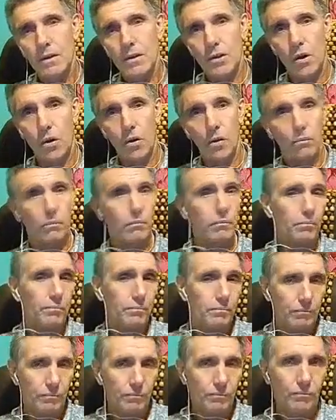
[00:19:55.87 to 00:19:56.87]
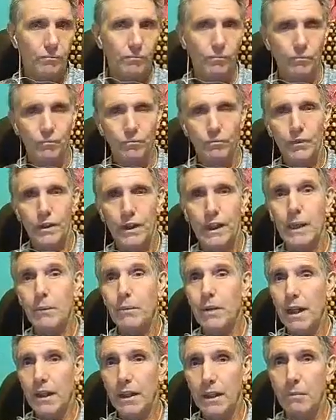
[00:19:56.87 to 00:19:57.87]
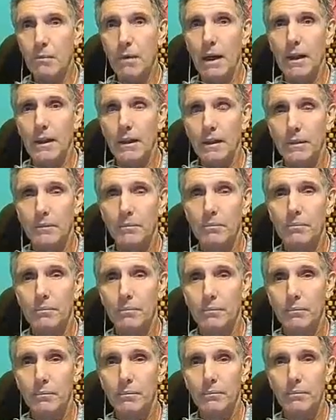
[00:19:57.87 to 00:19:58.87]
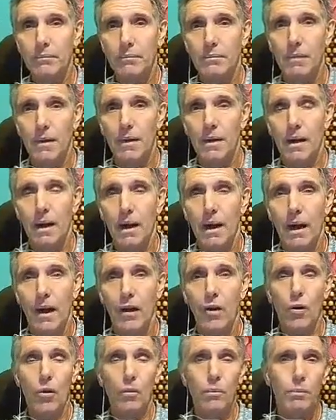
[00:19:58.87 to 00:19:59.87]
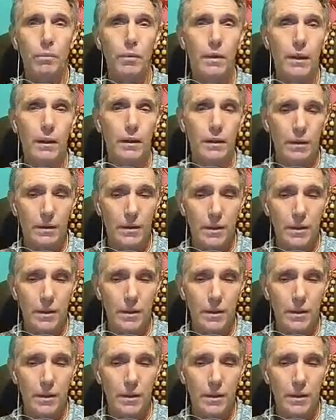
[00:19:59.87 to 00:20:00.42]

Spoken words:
So keep that in mind. I hope that